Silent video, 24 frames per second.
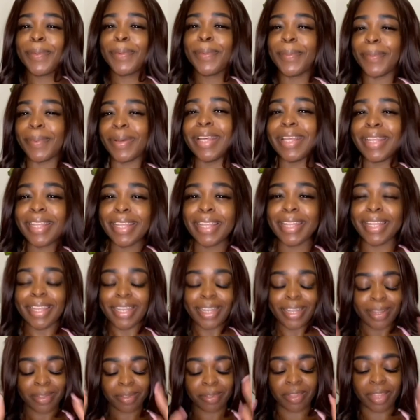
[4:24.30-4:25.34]
What?
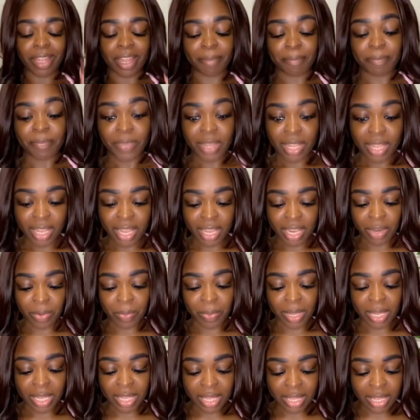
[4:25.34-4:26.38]
Okay.
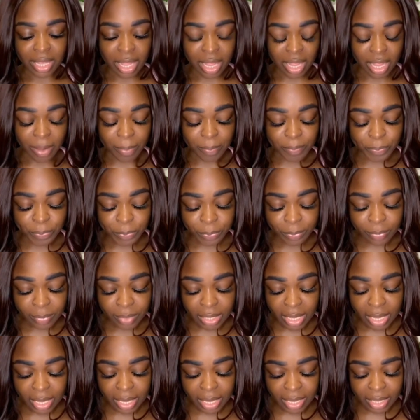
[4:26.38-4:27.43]
Anyways,
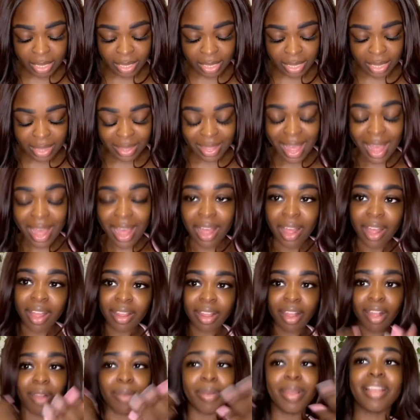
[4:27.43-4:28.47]
other than that,
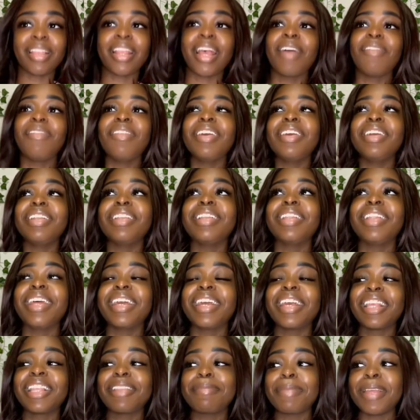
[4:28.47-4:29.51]
always having to like
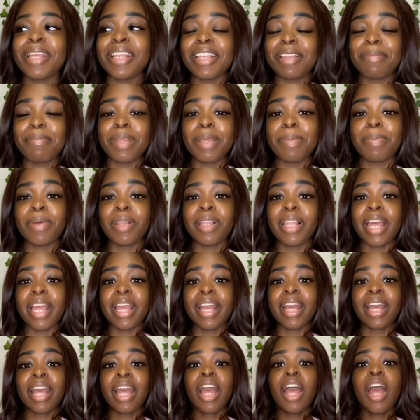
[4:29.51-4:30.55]
explain to people
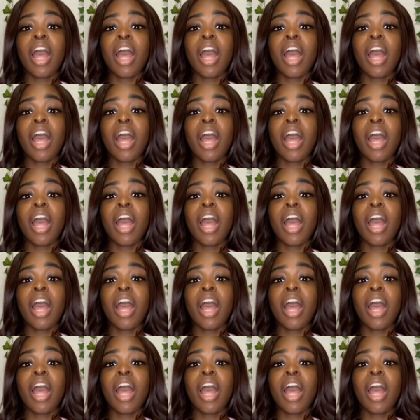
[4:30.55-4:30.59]
like,